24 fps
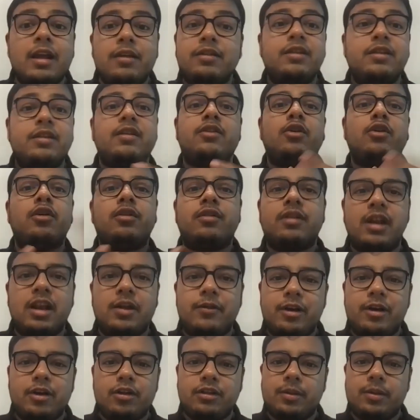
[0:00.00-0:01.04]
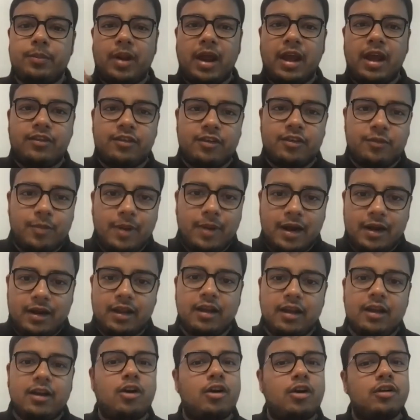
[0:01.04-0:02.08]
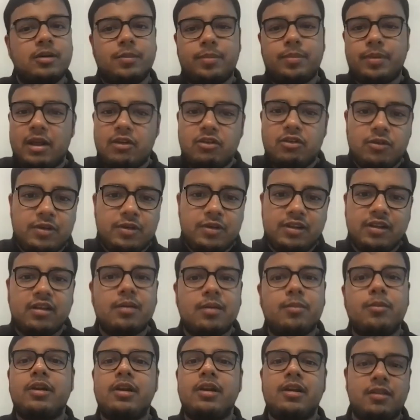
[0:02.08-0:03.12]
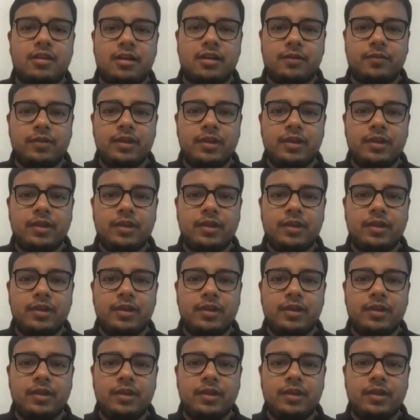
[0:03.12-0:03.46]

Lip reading: This is not relevant on the price of MATIC or the price of Ethereum or anything.